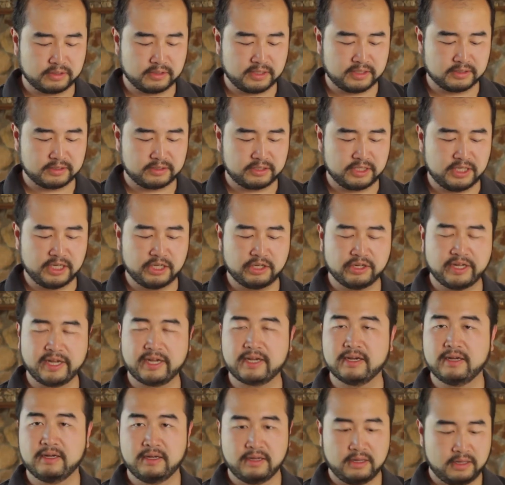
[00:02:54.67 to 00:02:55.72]
it's D-click
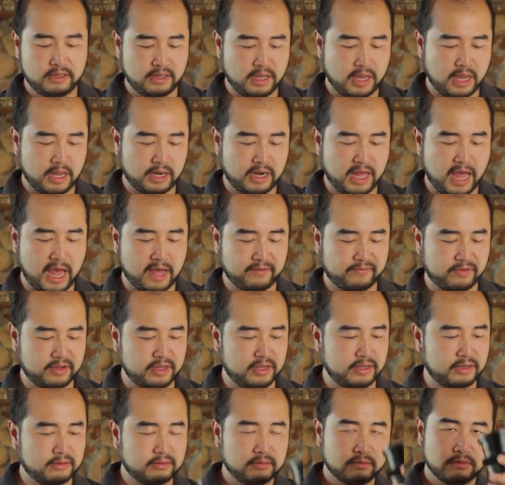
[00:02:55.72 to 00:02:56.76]
and have a